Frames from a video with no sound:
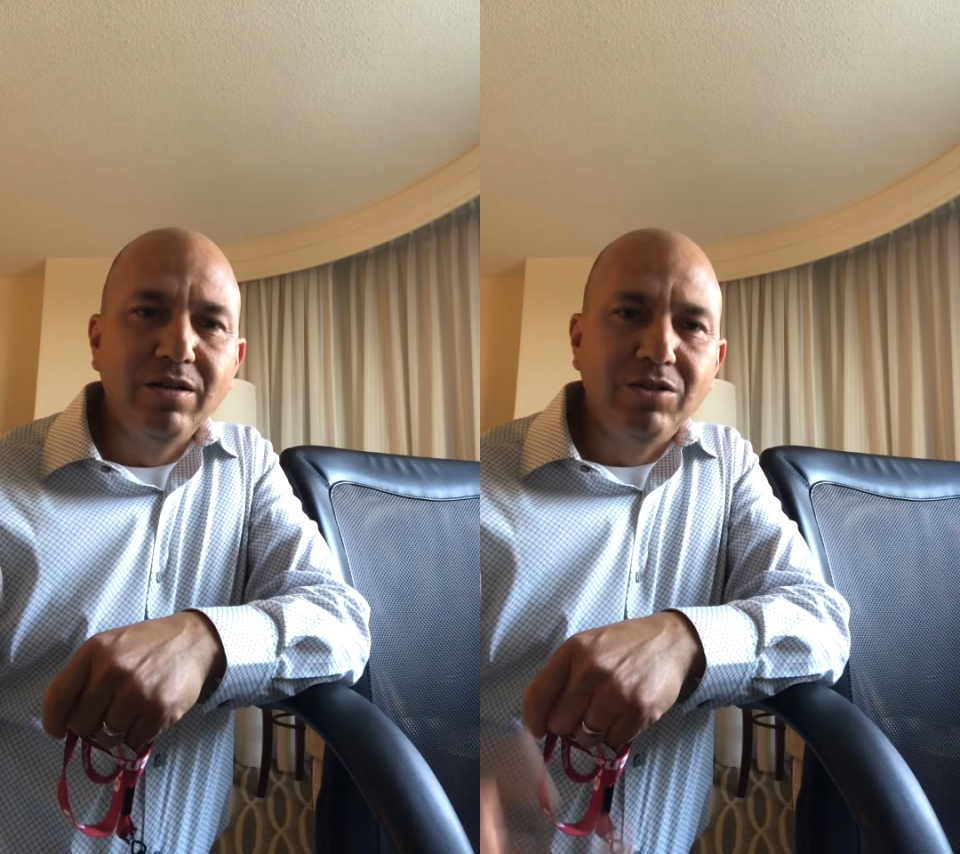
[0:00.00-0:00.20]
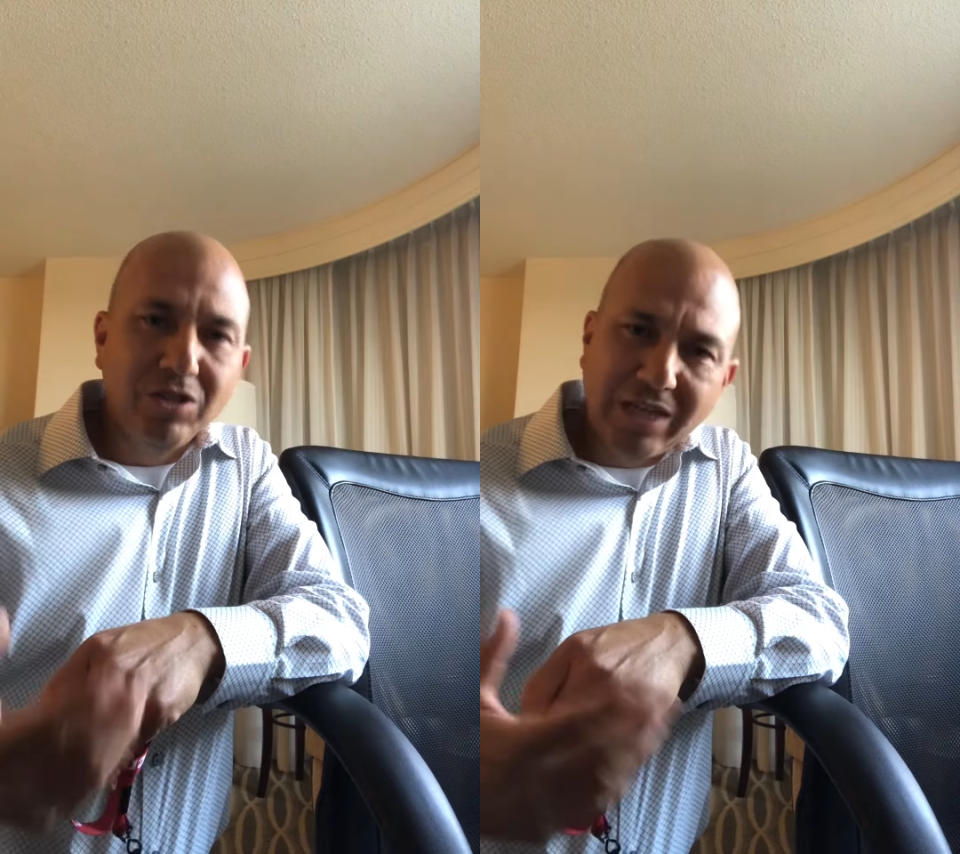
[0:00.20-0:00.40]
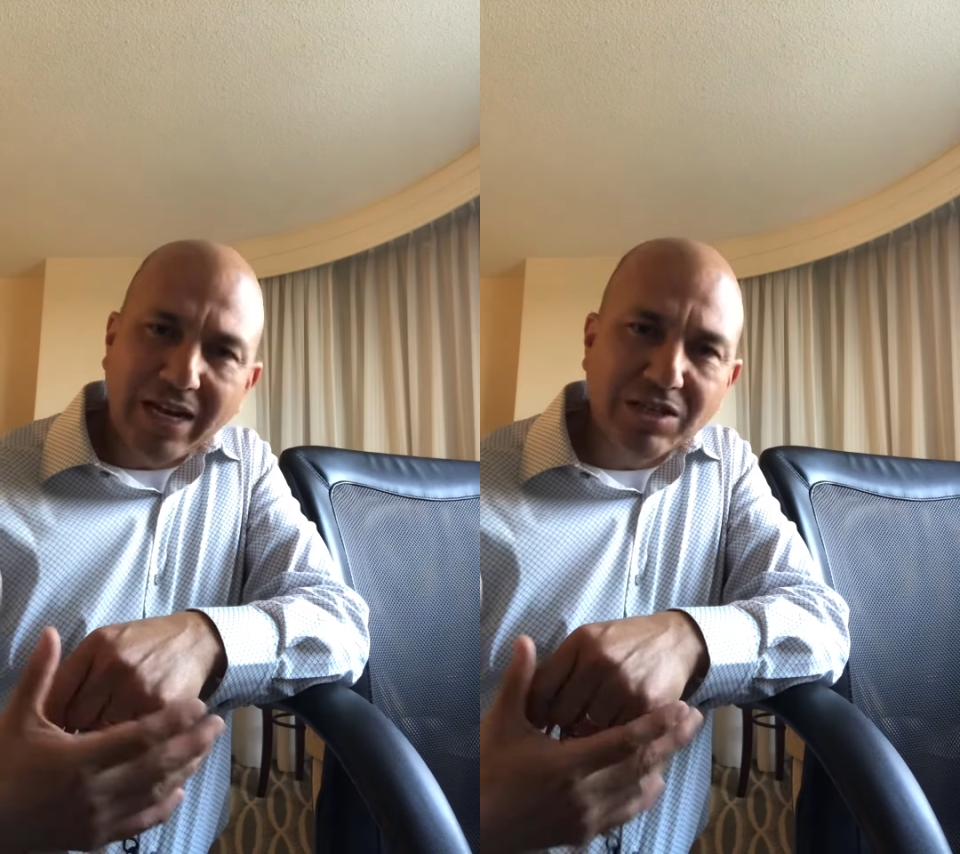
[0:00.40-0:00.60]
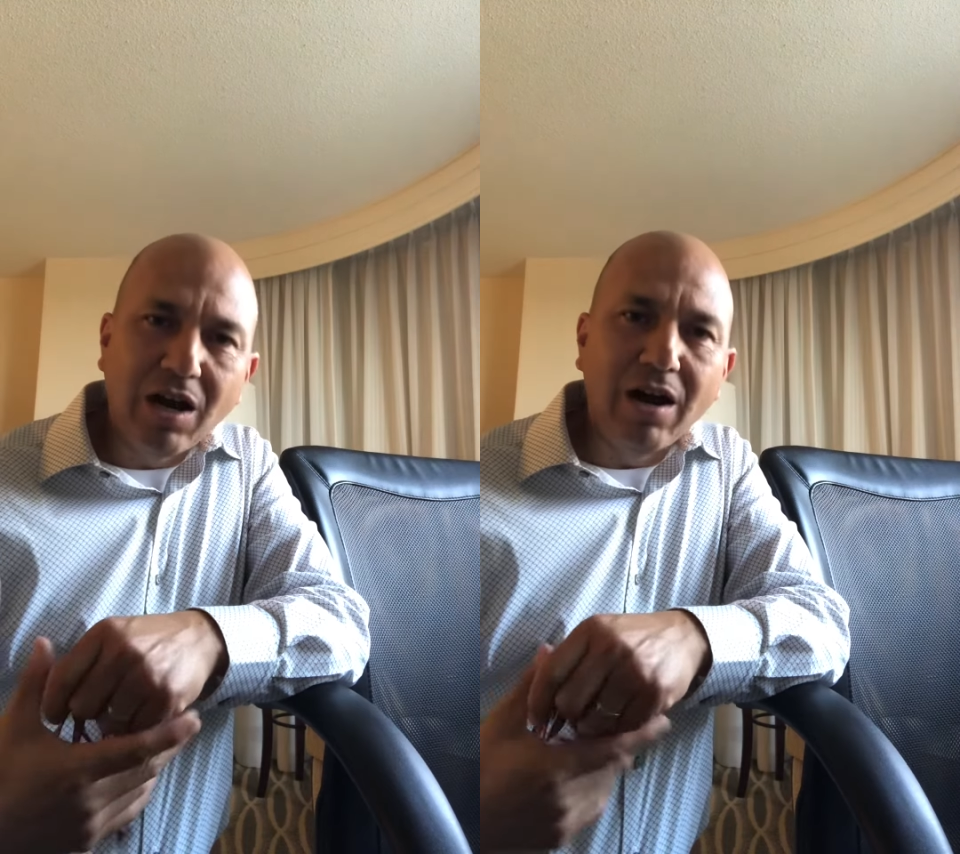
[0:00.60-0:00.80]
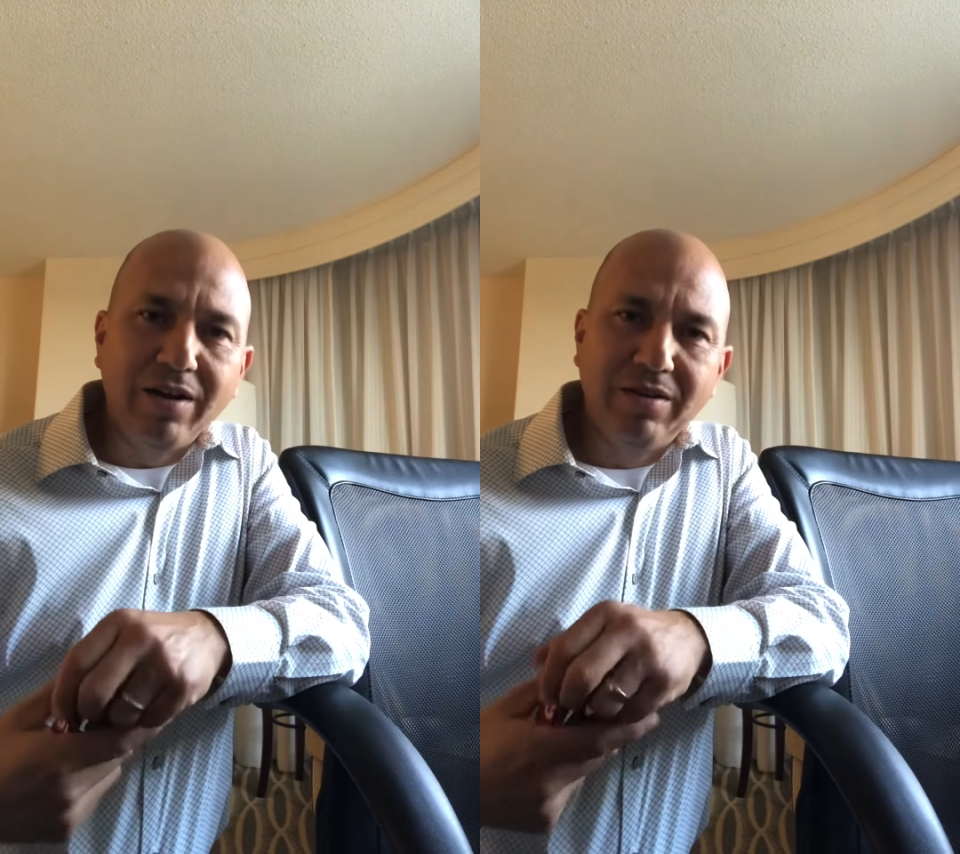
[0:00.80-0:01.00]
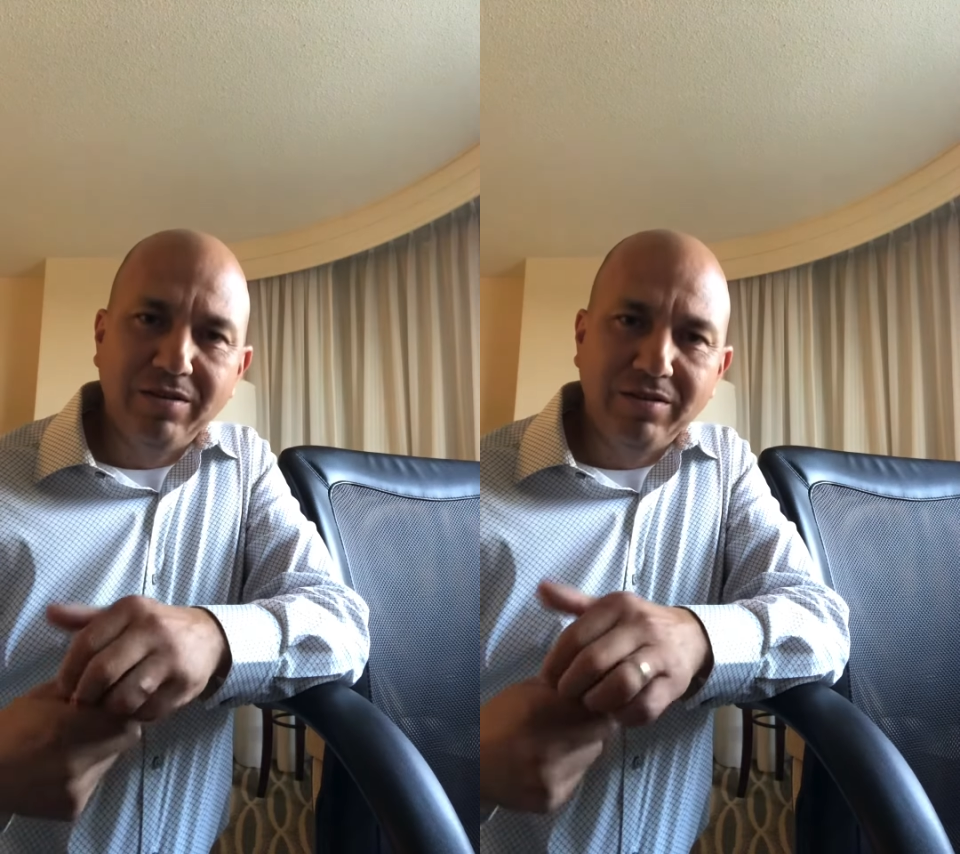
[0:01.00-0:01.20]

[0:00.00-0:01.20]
just ask God.